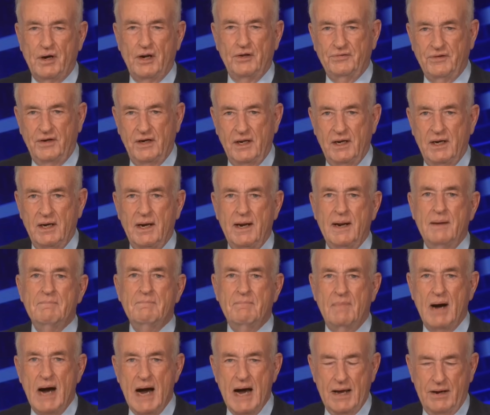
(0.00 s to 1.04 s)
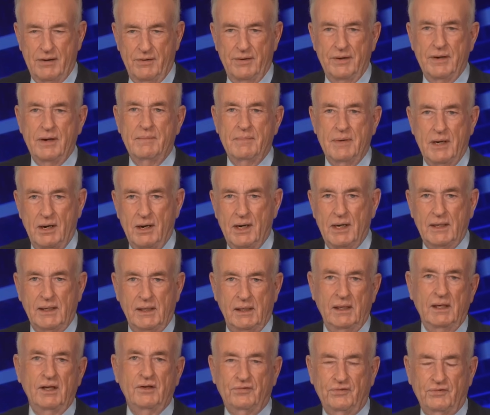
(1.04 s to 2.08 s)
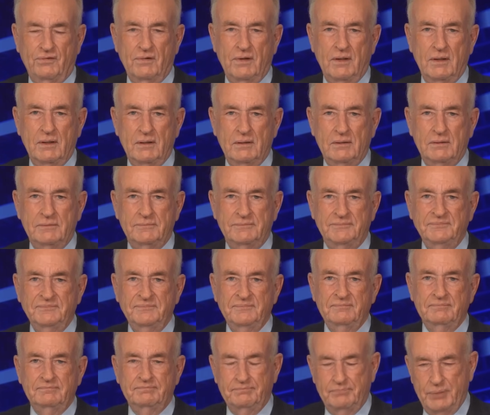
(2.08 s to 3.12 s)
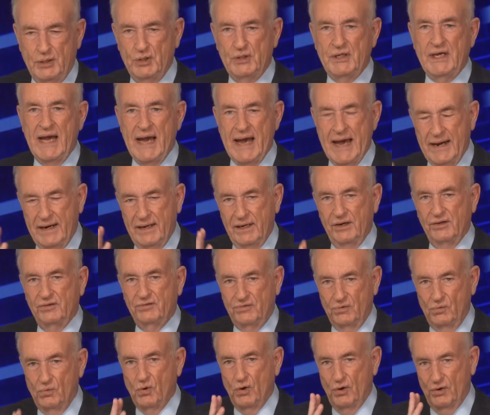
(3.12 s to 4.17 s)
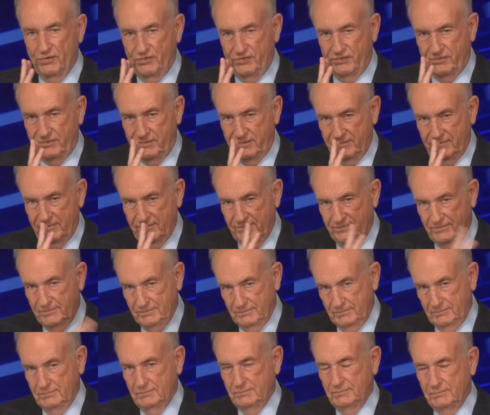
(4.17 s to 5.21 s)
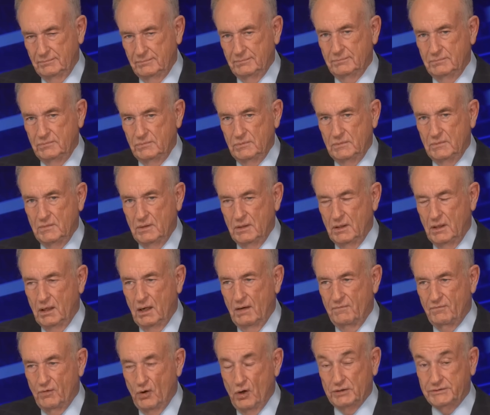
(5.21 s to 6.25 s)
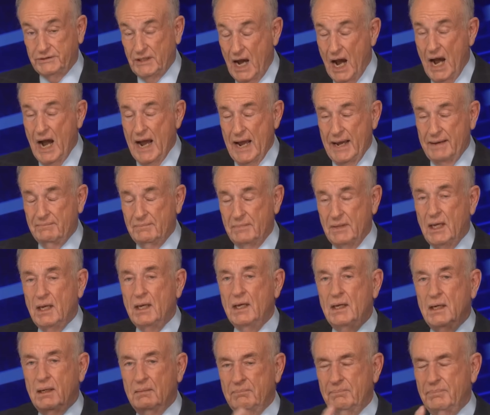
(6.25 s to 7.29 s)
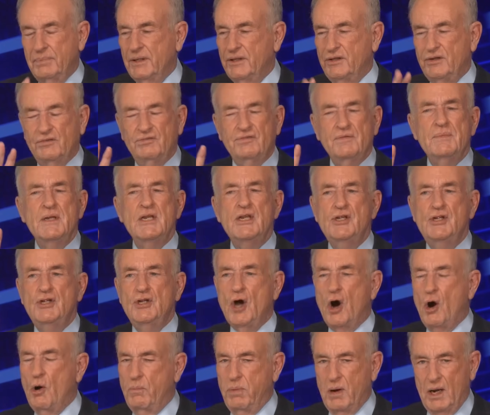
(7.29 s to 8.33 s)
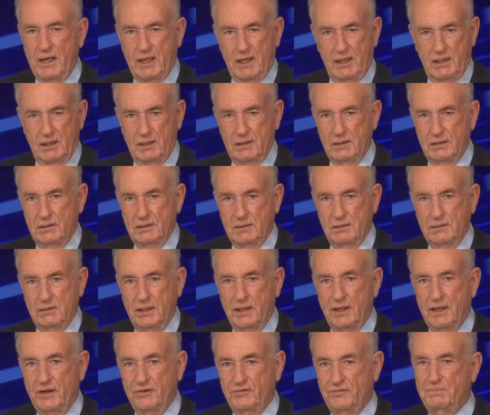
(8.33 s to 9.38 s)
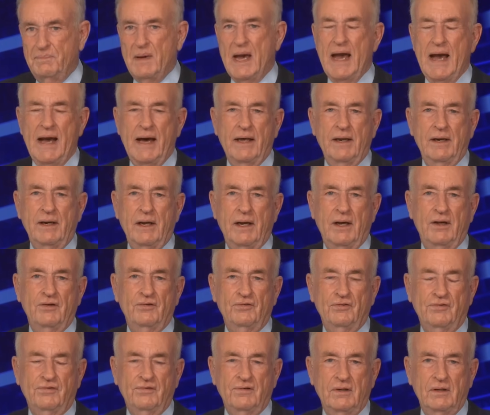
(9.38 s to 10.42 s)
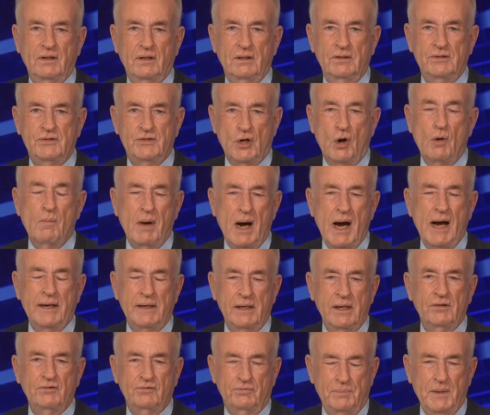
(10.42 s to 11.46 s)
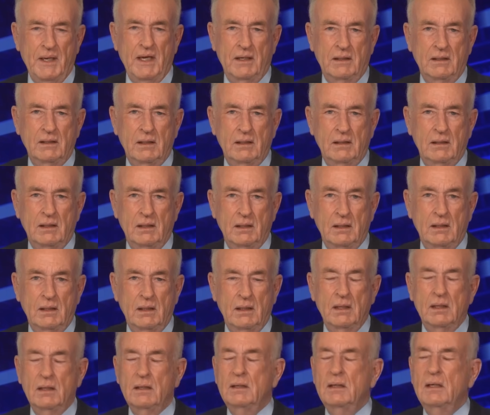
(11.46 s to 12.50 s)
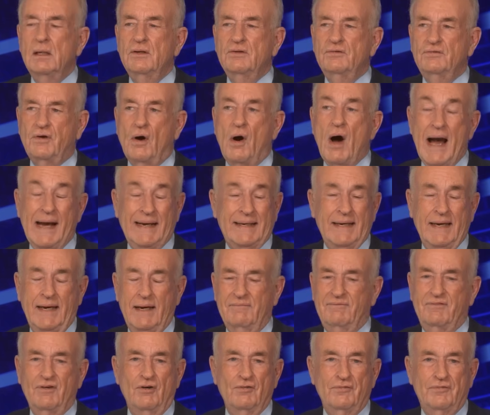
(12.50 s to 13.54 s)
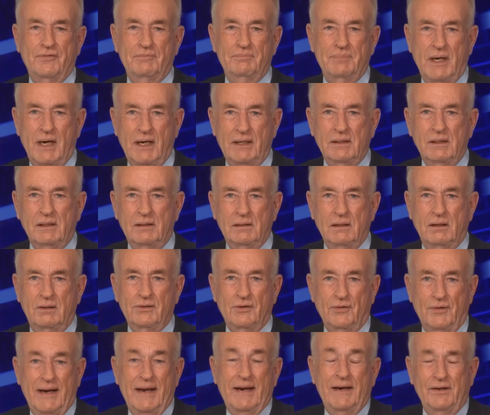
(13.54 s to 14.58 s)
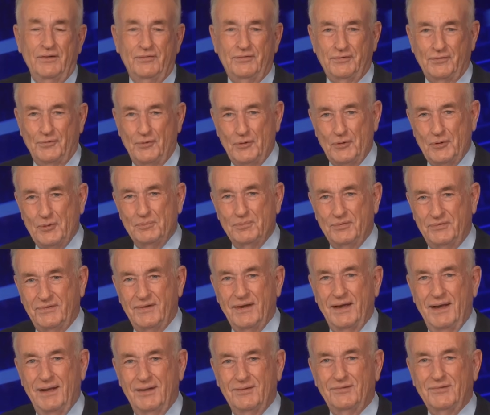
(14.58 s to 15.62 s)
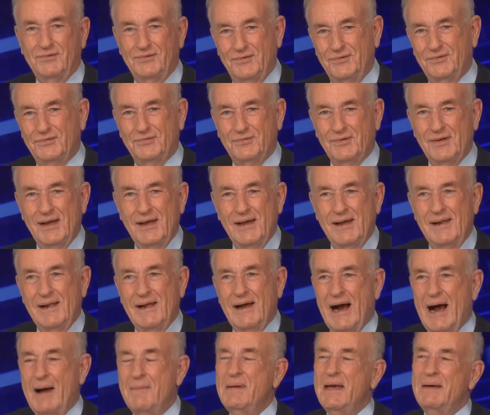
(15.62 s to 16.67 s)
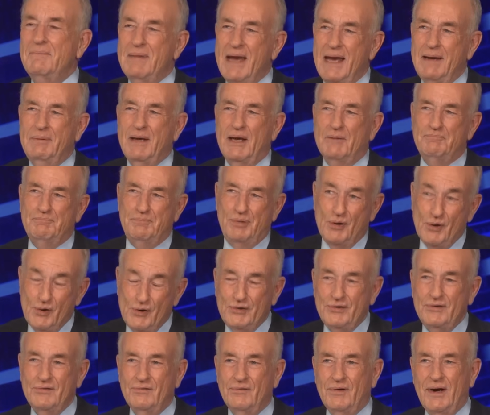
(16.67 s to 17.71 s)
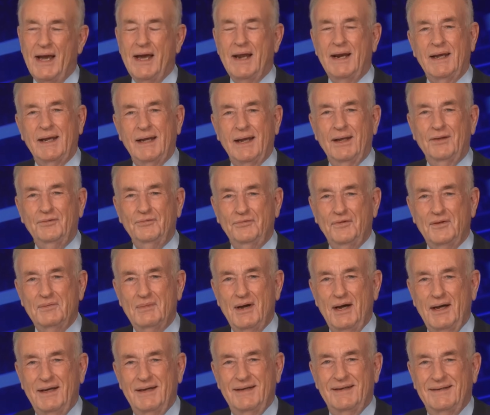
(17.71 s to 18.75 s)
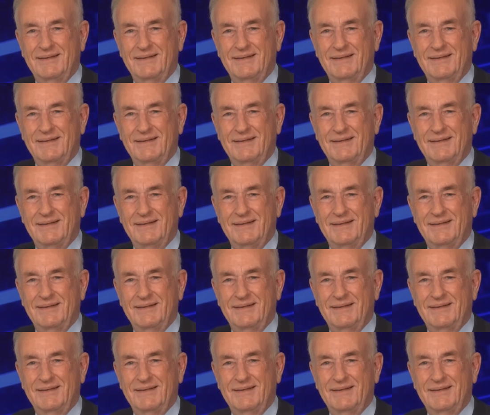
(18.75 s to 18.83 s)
president in modern American history. Buchanan is the worst of all time, but there's been nobody as bad as Joe Biden has been. So I can't vote for Biden under any circumstances. I mean, maybe if Putin ran against him, I,